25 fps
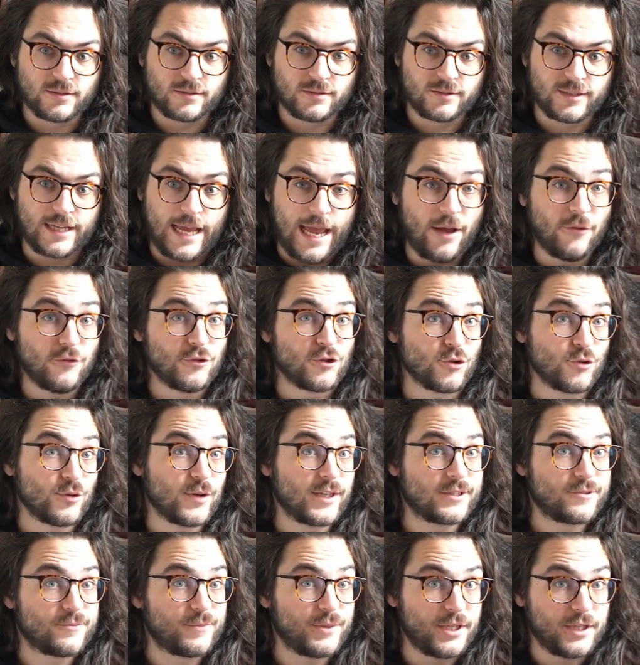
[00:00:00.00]
counter
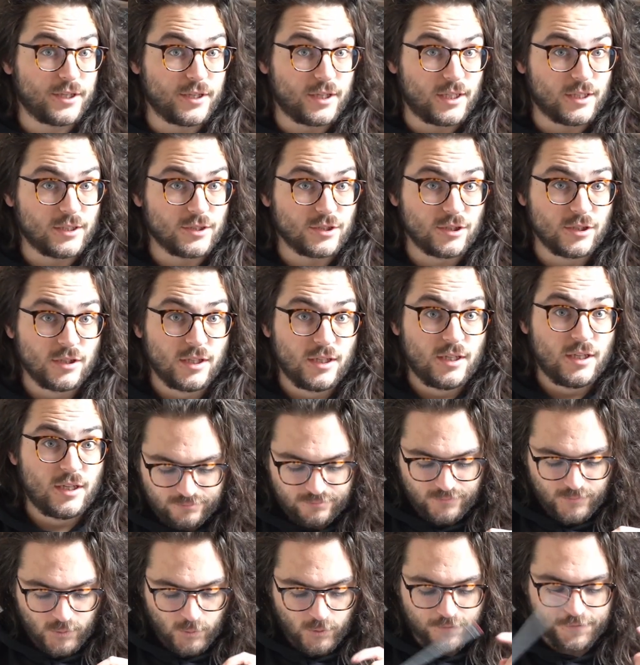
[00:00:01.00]
espionage.
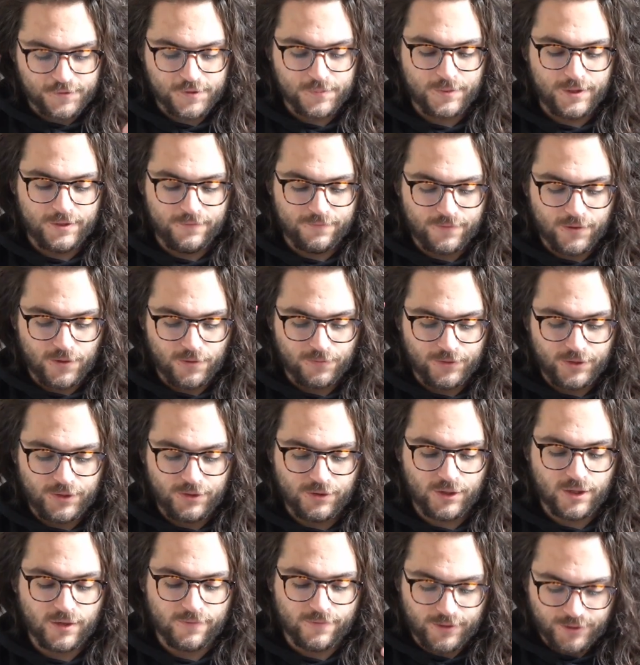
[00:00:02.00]
What if somebody involved in
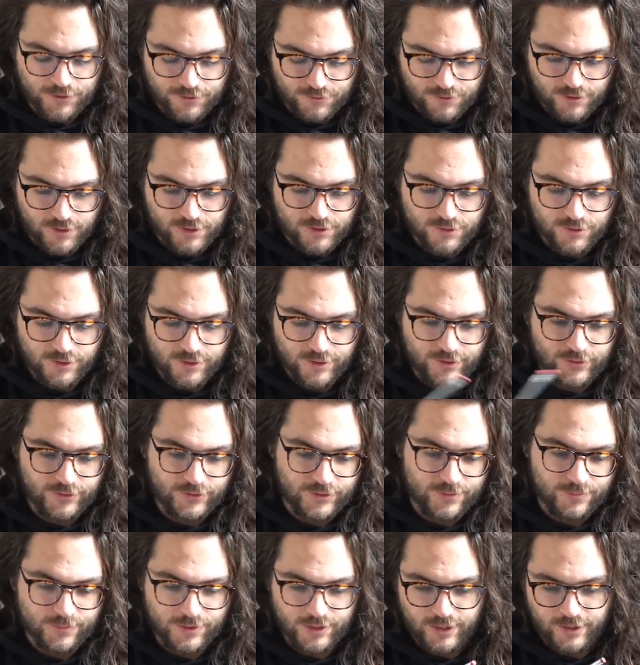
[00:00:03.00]
your governing structure is
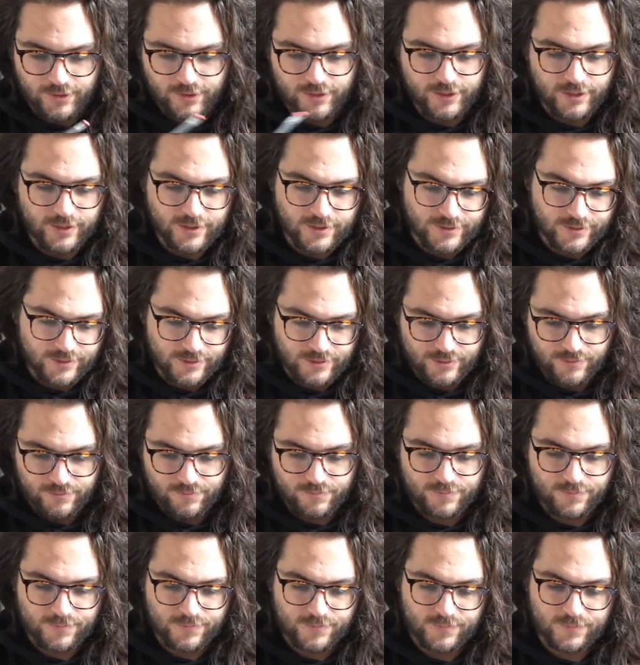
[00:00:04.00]
somebody that is
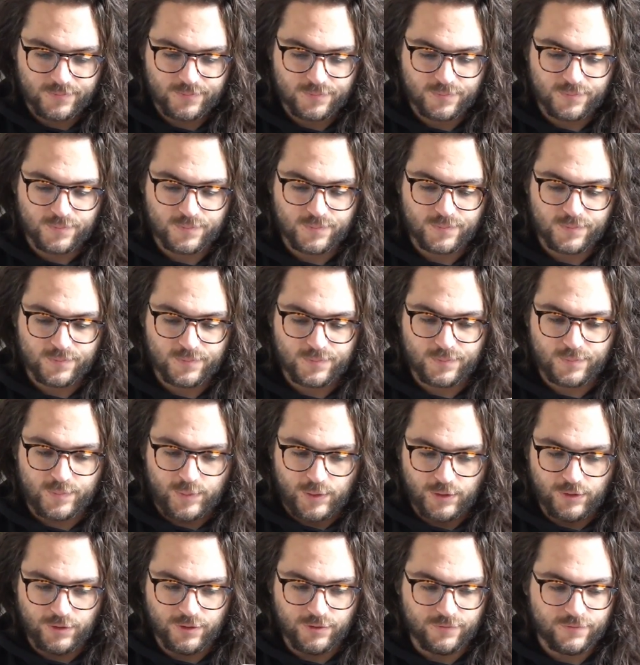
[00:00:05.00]

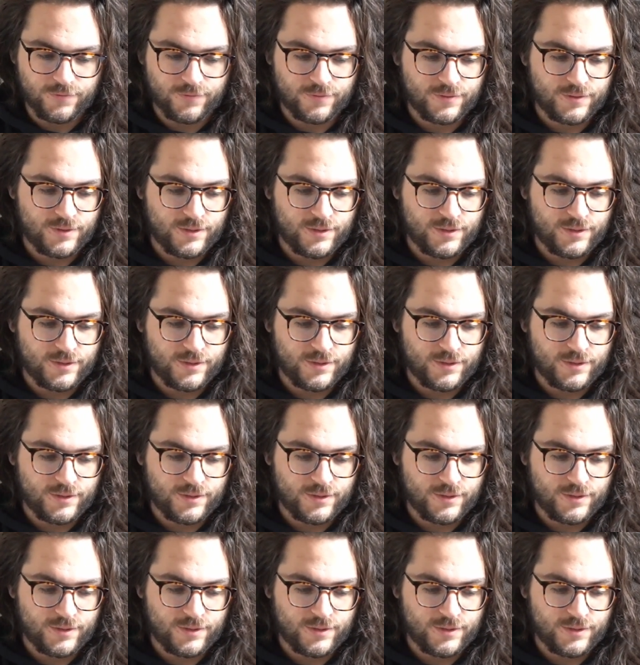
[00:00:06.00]
part of